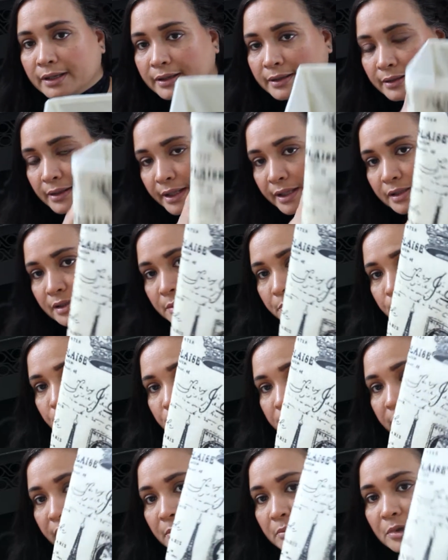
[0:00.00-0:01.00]
I like to
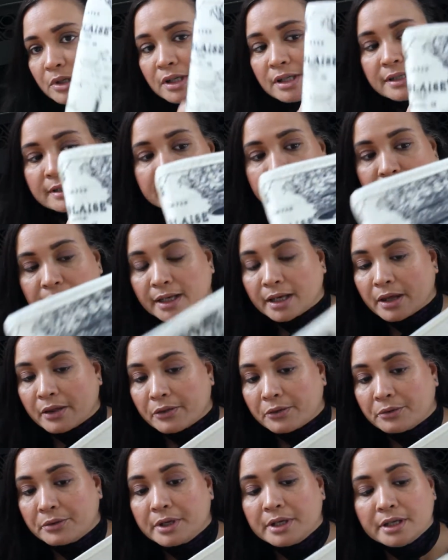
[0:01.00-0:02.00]
put them all
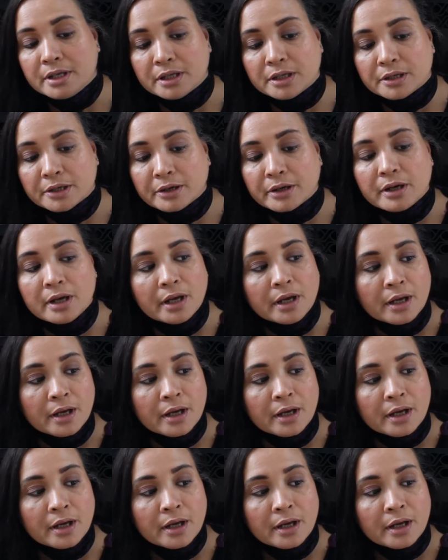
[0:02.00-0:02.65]
together in here.